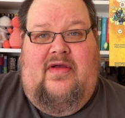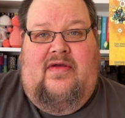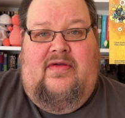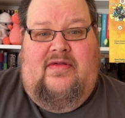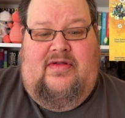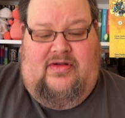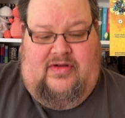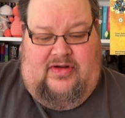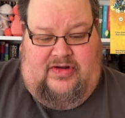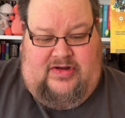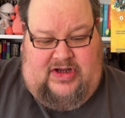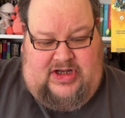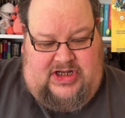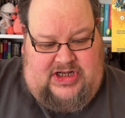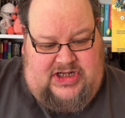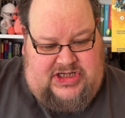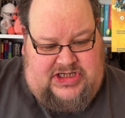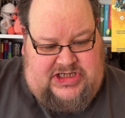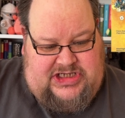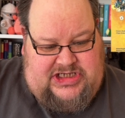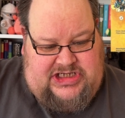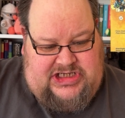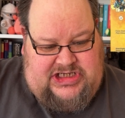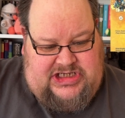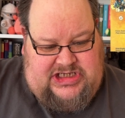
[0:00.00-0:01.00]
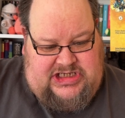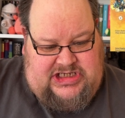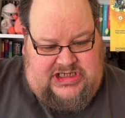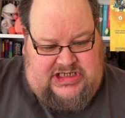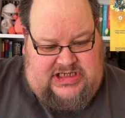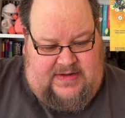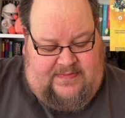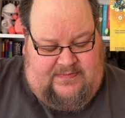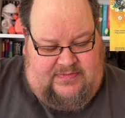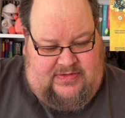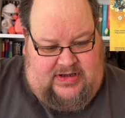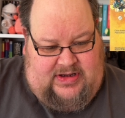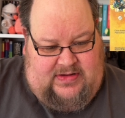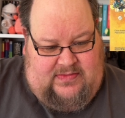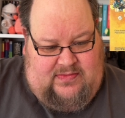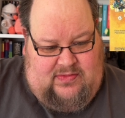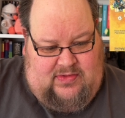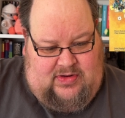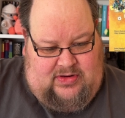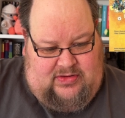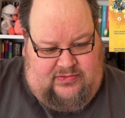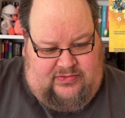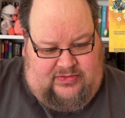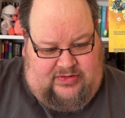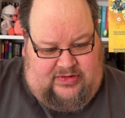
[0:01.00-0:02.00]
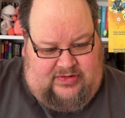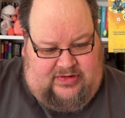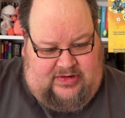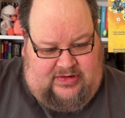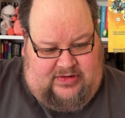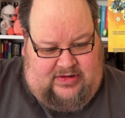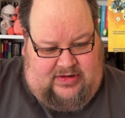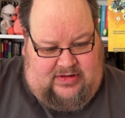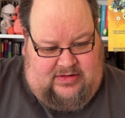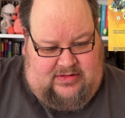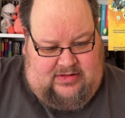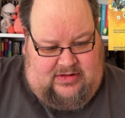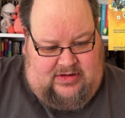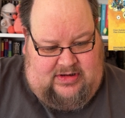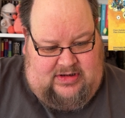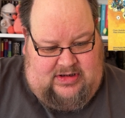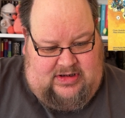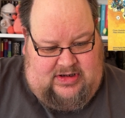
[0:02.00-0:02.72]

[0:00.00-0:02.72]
1971, or is it 69?